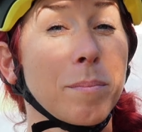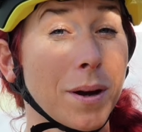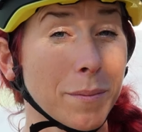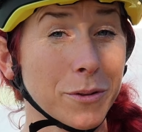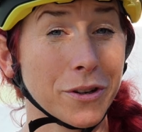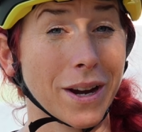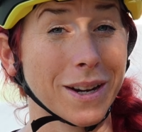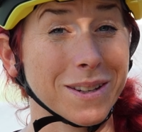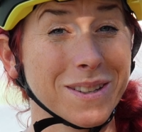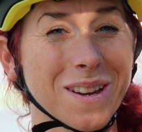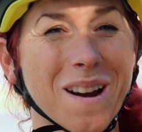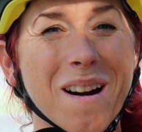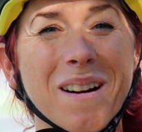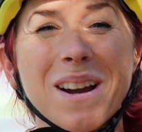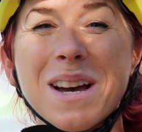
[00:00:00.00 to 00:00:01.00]
Pump tracks
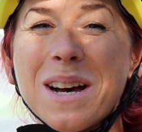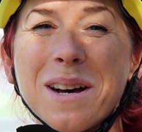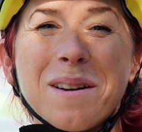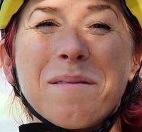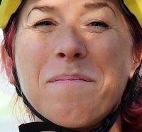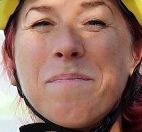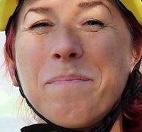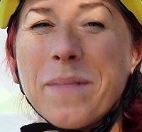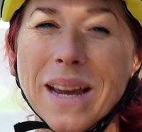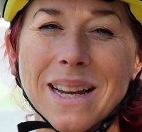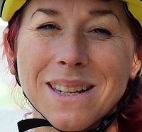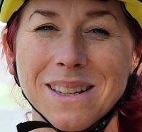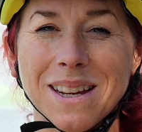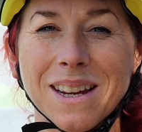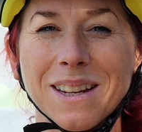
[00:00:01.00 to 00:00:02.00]
are
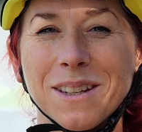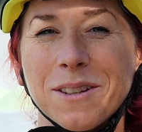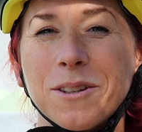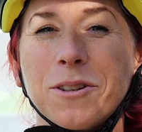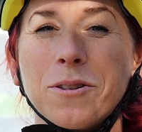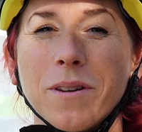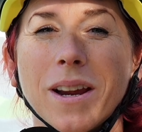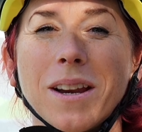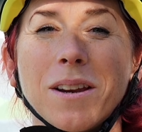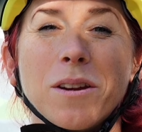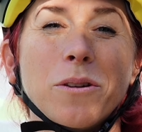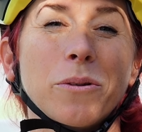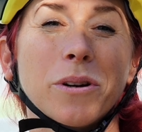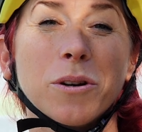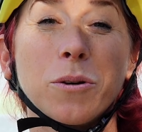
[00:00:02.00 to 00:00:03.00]
amazing to train
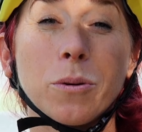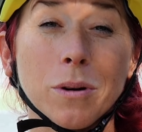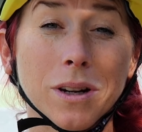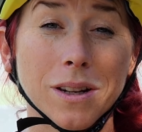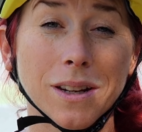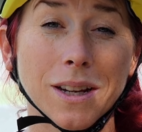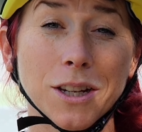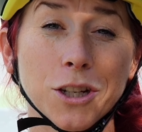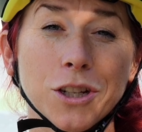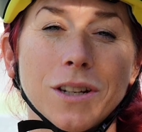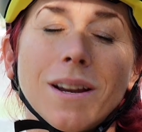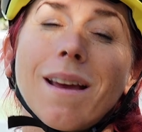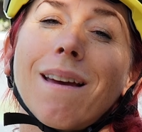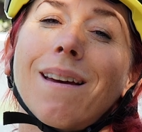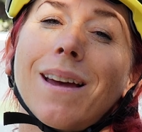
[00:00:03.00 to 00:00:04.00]
your
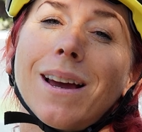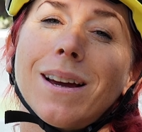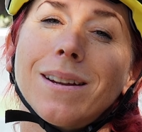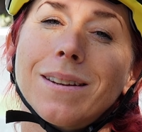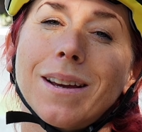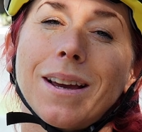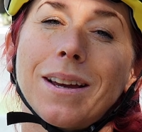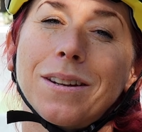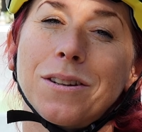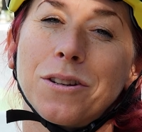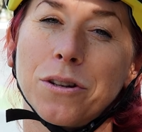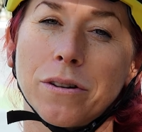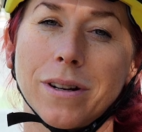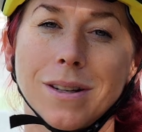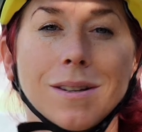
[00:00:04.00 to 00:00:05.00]
coordination and
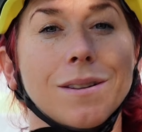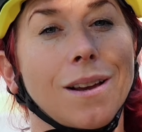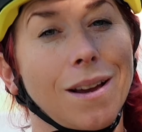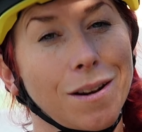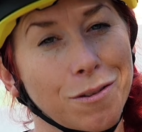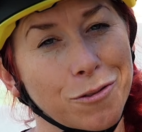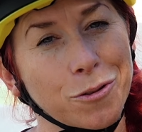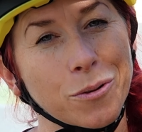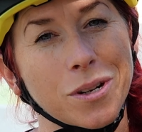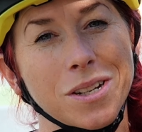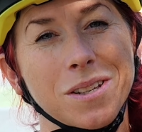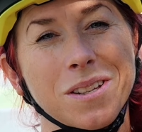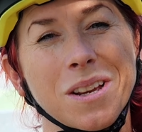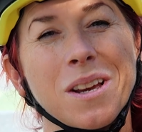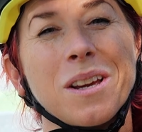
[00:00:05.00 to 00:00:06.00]
endurance, and of
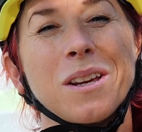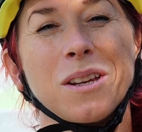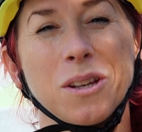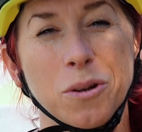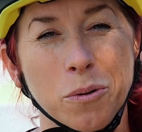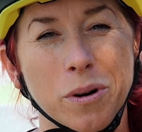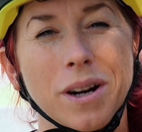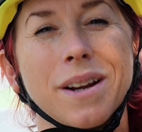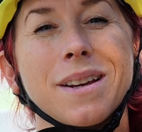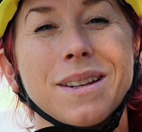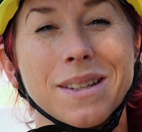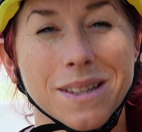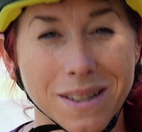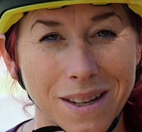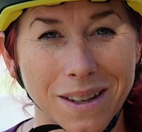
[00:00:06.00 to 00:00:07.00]
course your
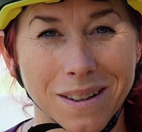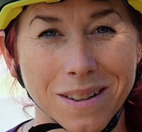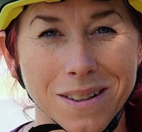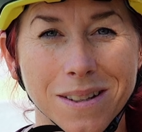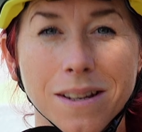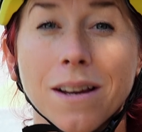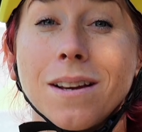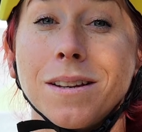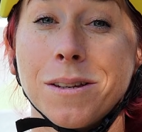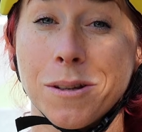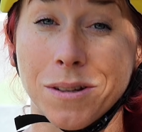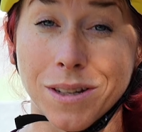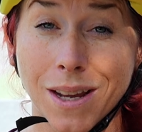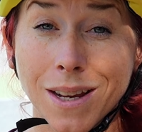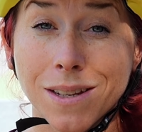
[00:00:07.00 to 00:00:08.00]
skills.
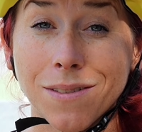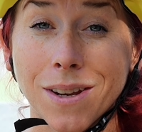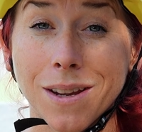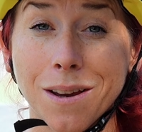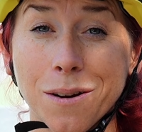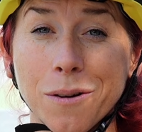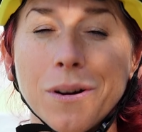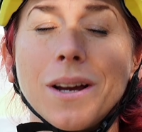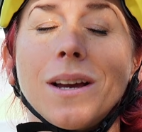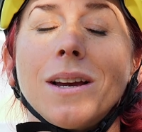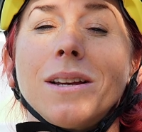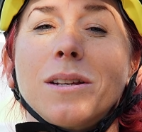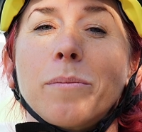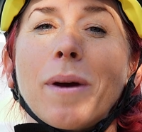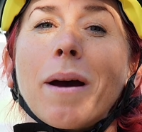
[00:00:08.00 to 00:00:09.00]
So today's video
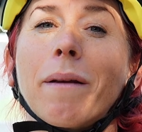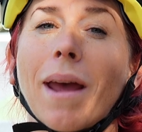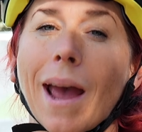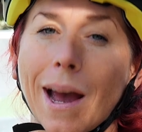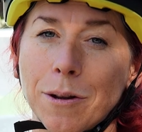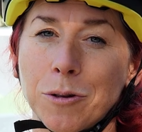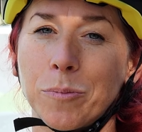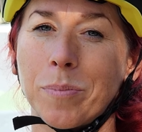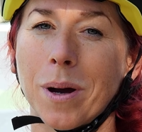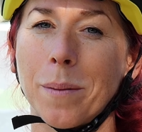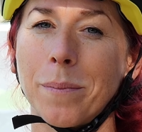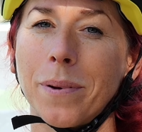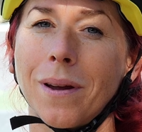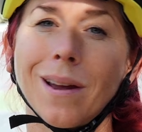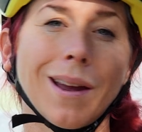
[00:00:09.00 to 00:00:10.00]
is about how to
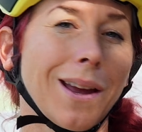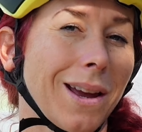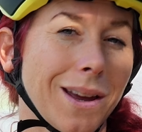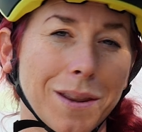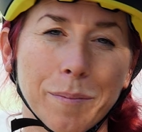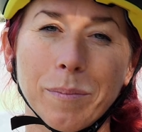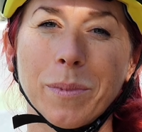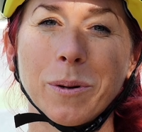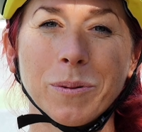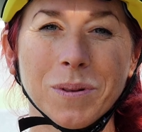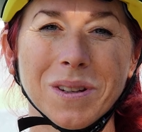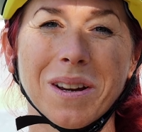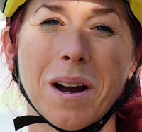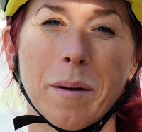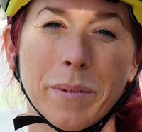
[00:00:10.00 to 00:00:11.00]
pump and the
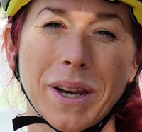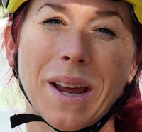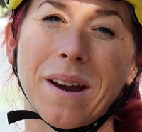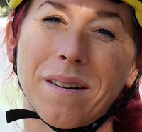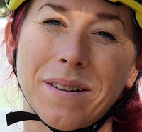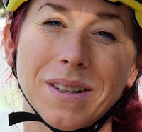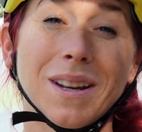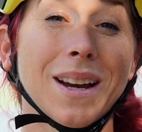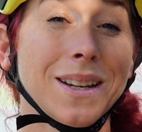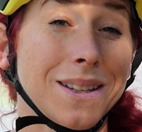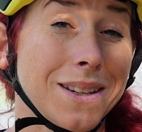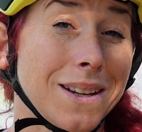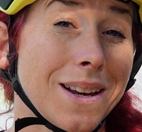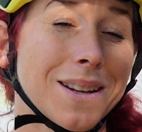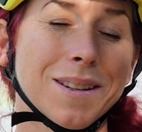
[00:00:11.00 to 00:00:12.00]
most common errors I
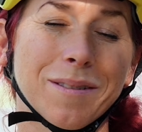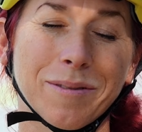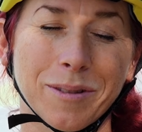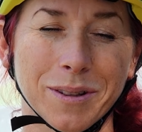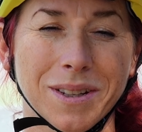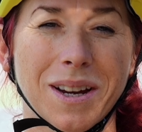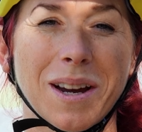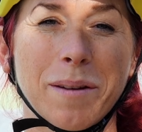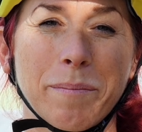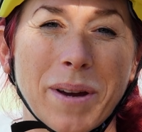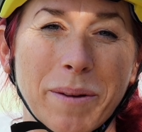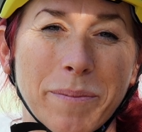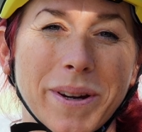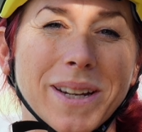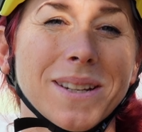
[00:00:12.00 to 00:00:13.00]
see as a full-time
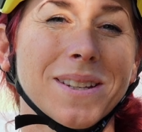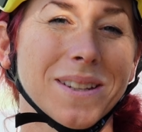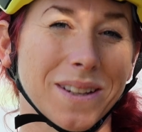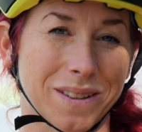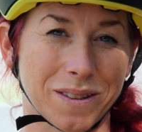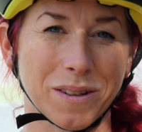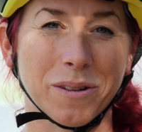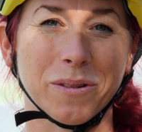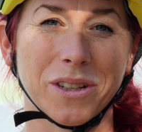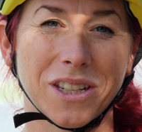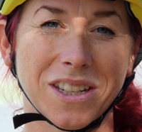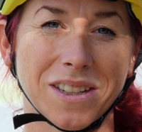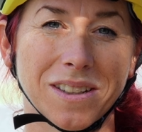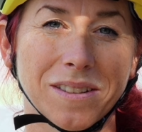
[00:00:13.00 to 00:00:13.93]
mountain bike skills coach.